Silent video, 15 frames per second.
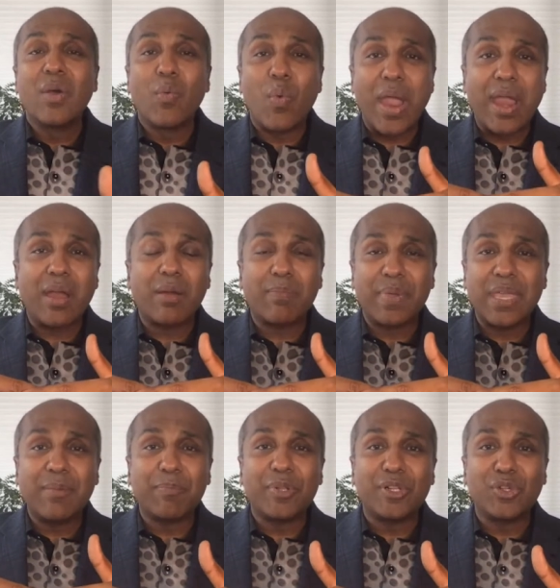where
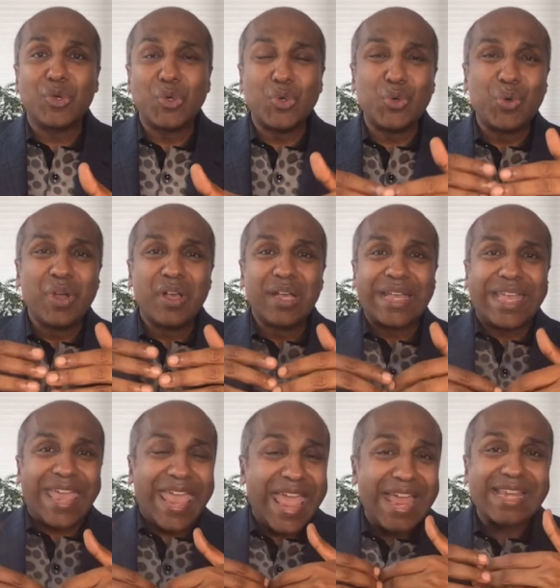people who
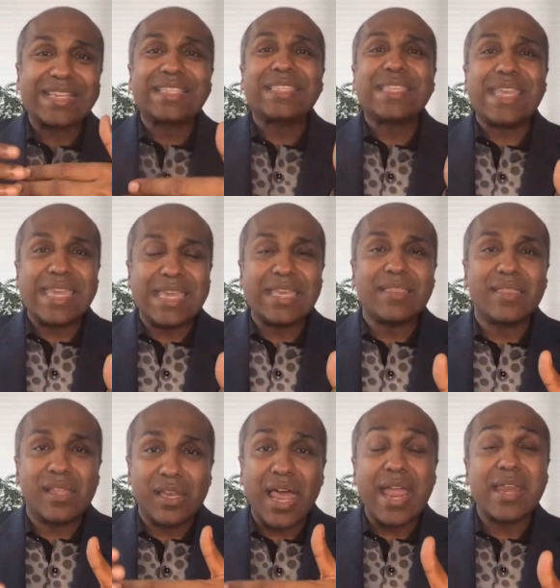can't see the
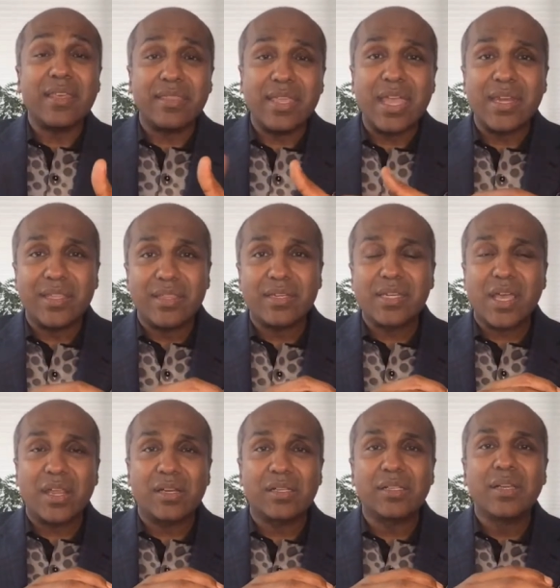light at the end of the
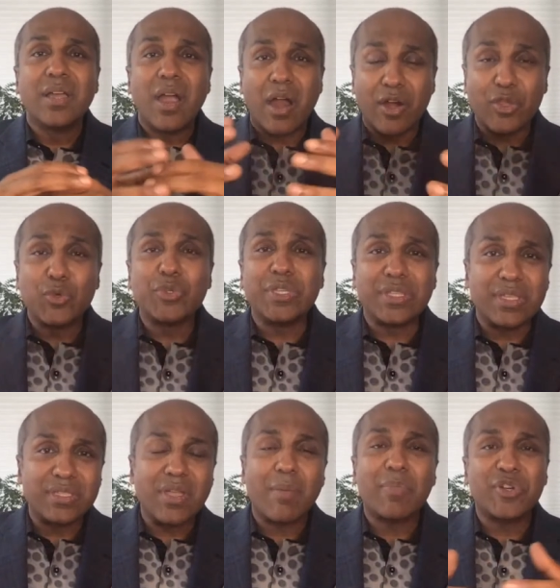tunnel are using
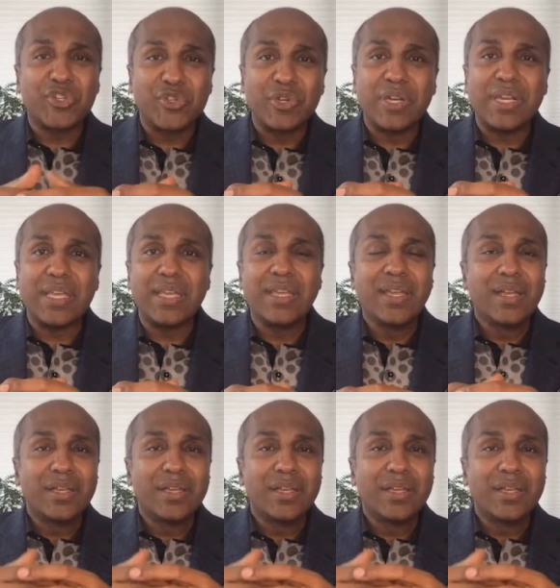this opportunity